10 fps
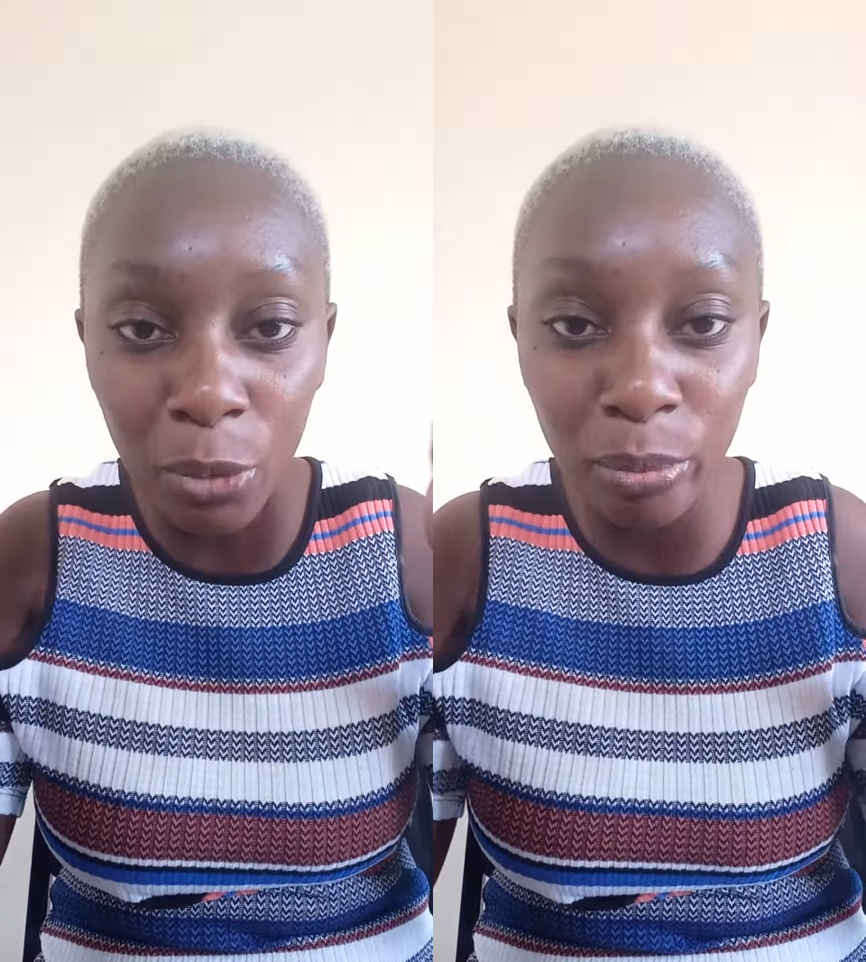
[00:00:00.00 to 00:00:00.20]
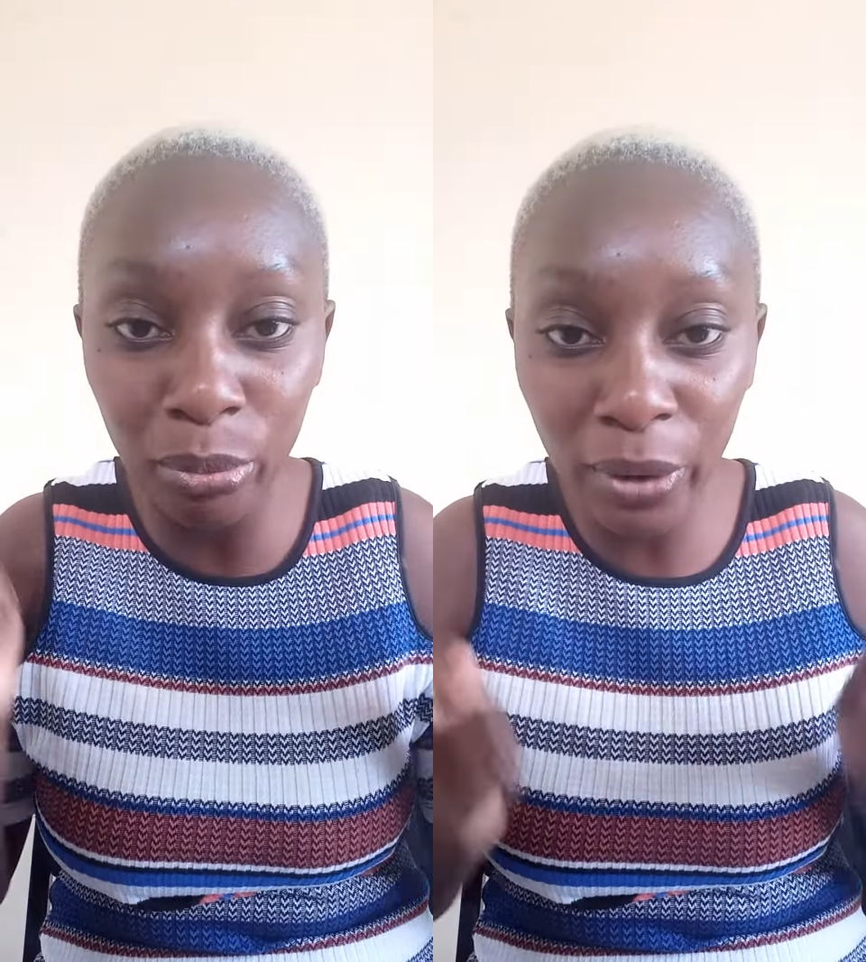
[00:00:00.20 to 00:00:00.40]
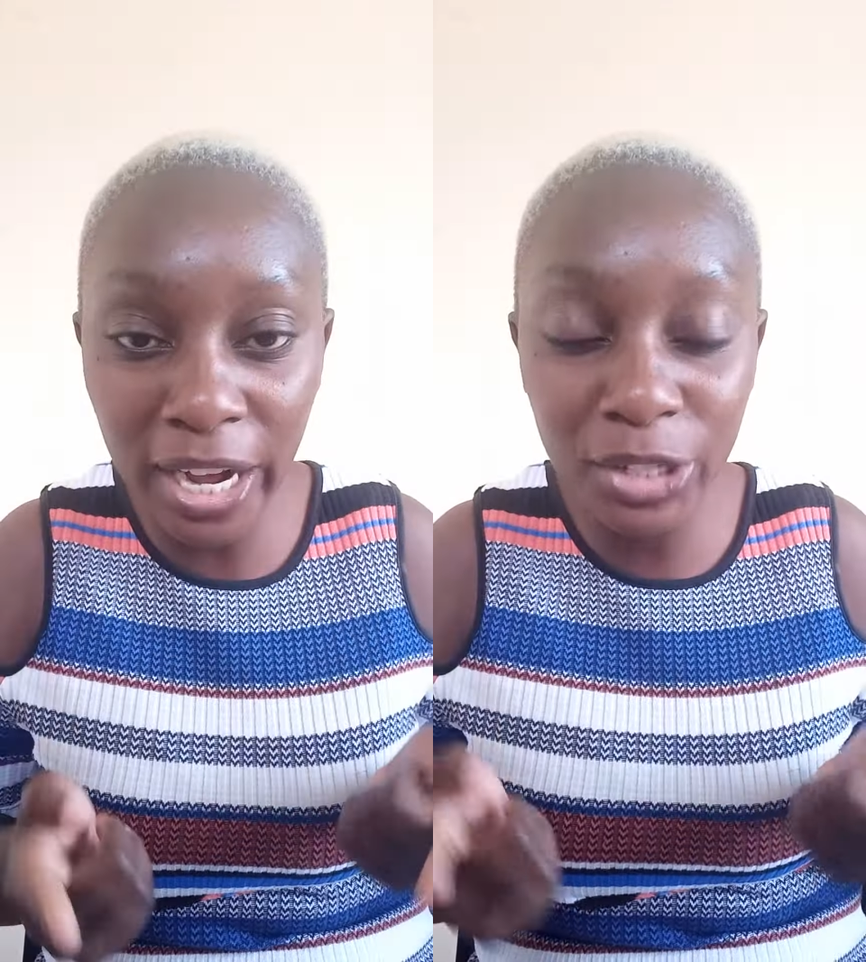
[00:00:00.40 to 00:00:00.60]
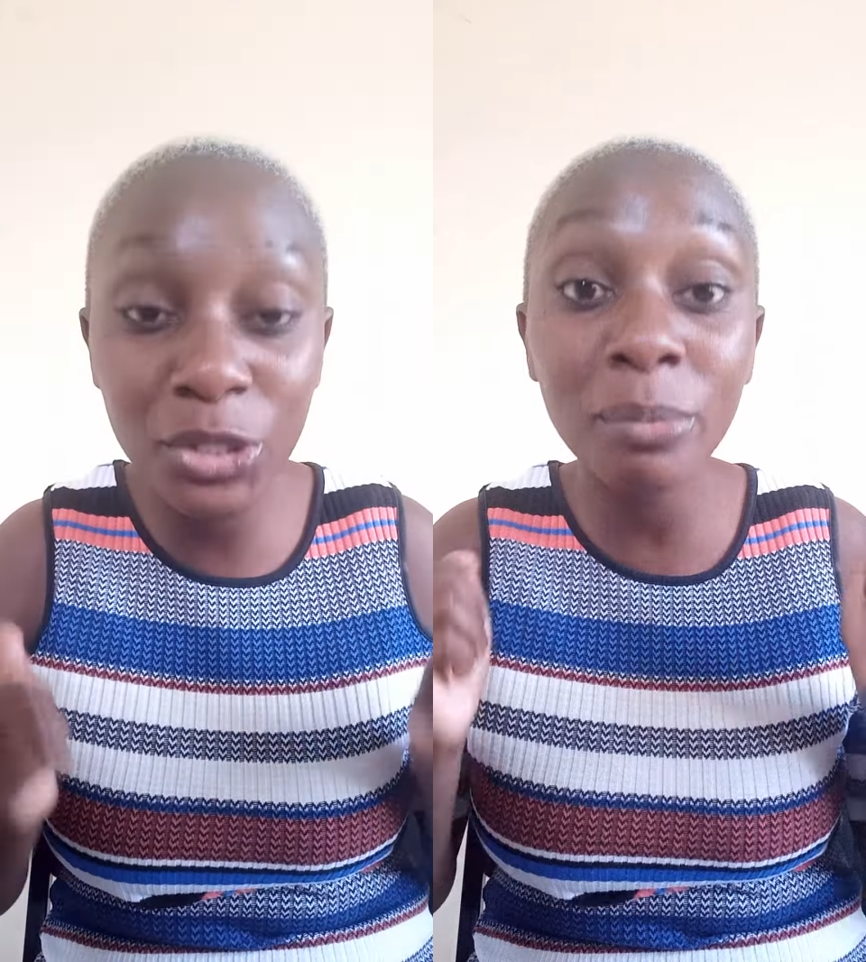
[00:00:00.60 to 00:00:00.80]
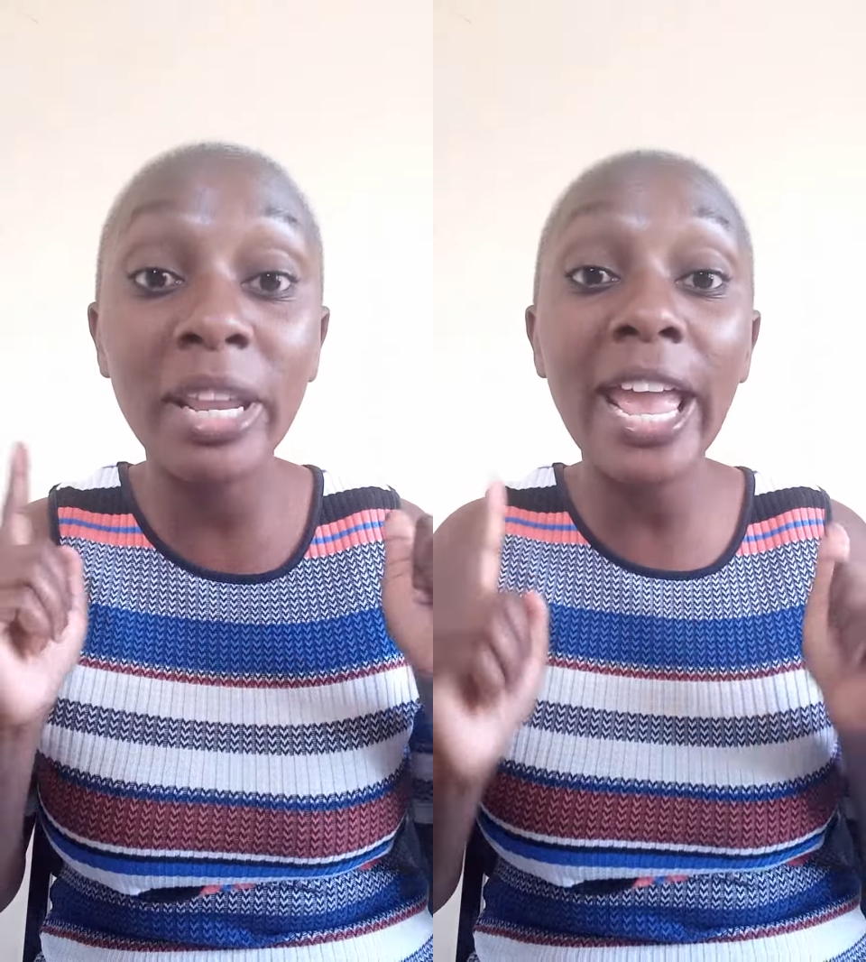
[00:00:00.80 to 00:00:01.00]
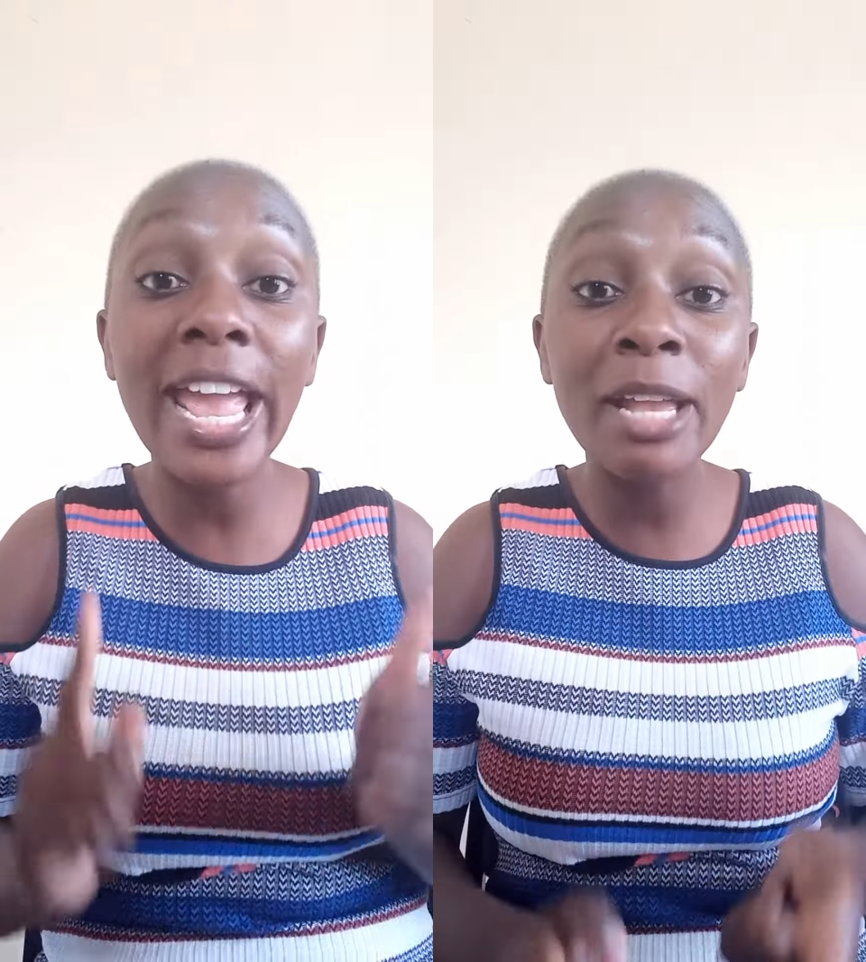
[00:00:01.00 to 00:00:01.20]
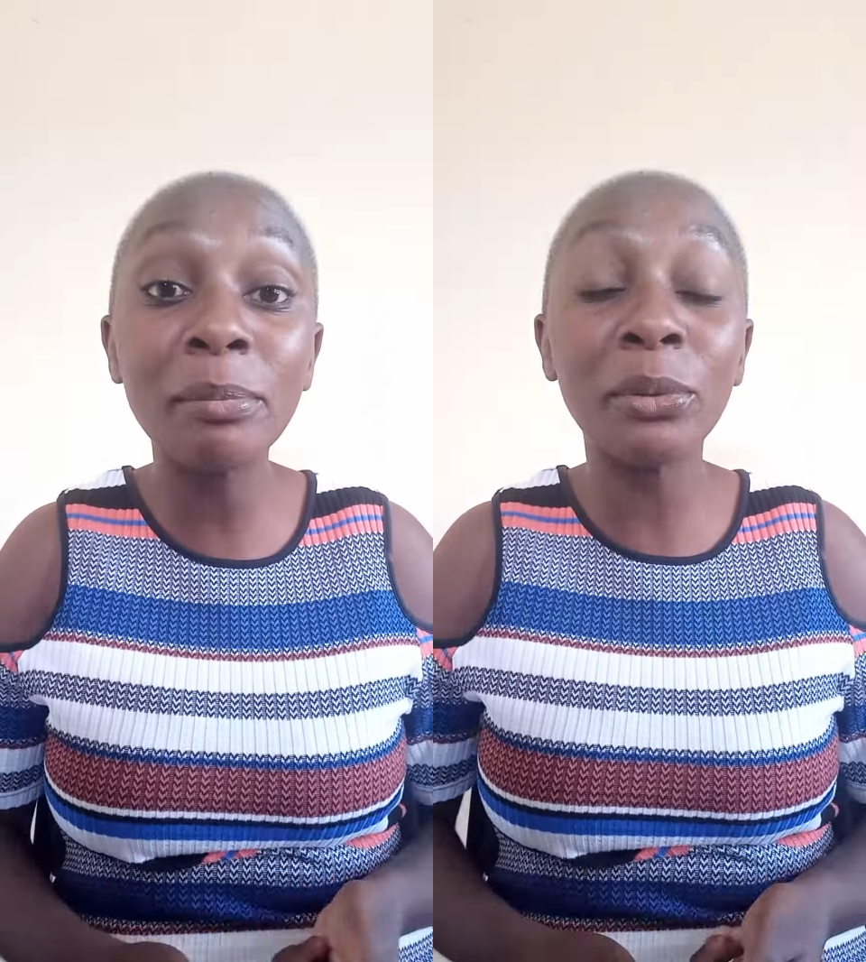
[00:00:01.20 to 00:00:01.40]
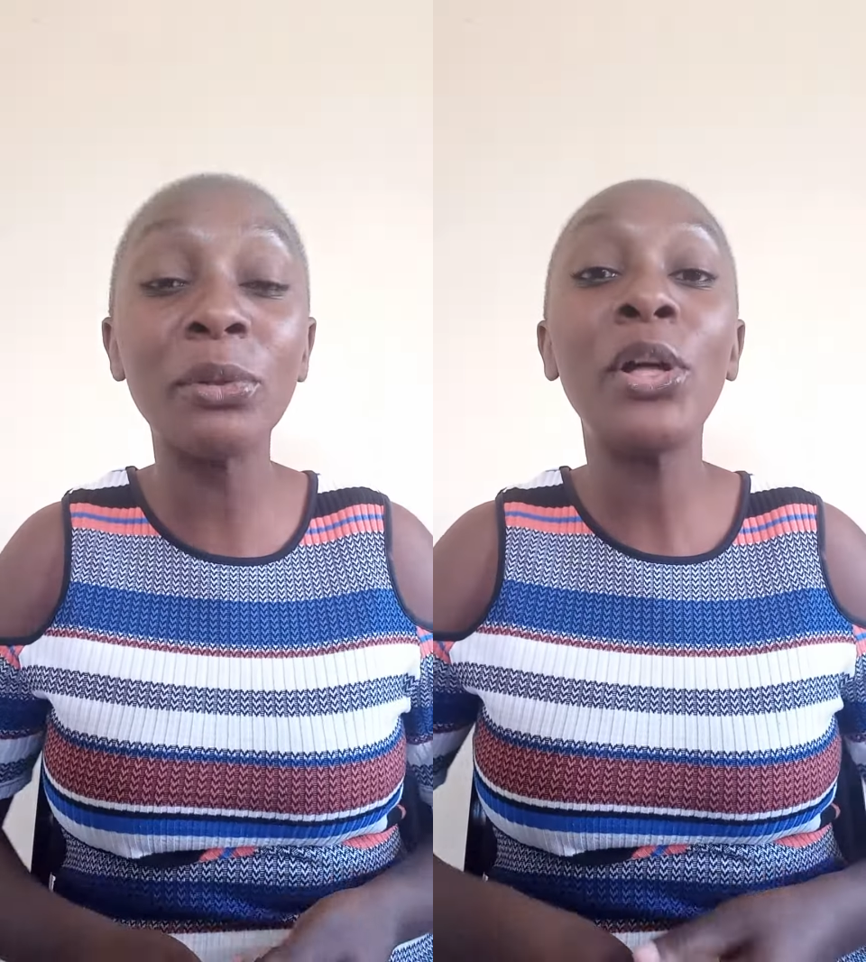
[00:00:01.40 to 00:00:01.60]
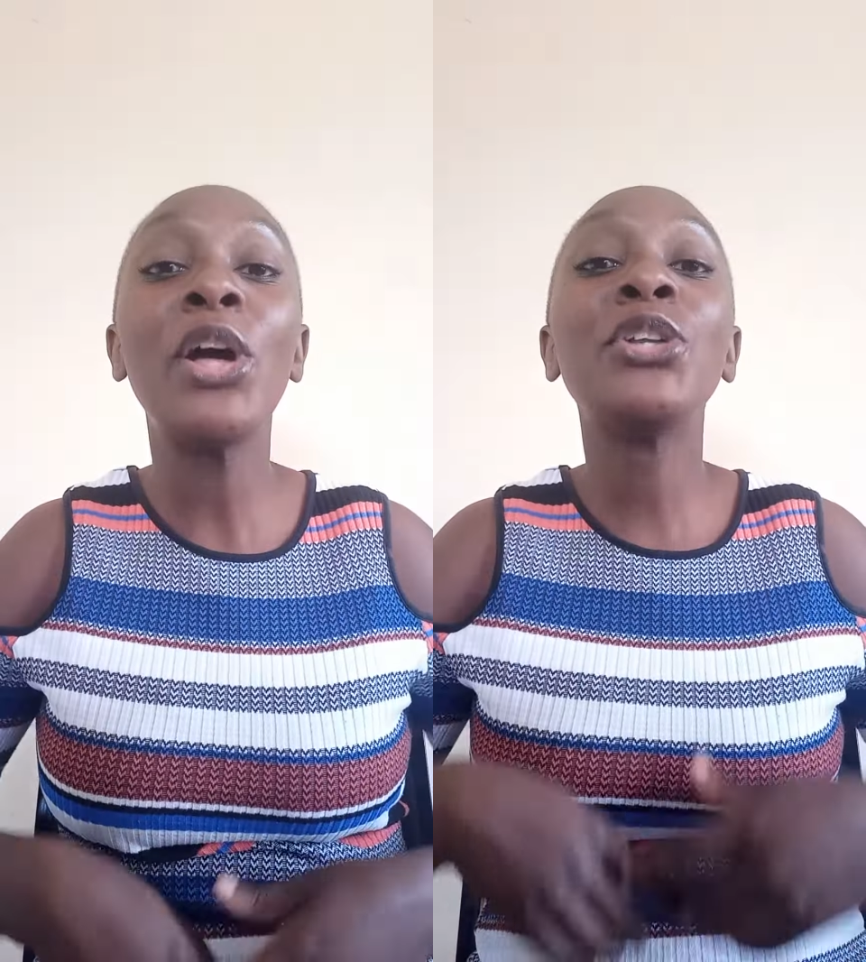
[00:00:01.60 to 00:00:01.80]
brain to be able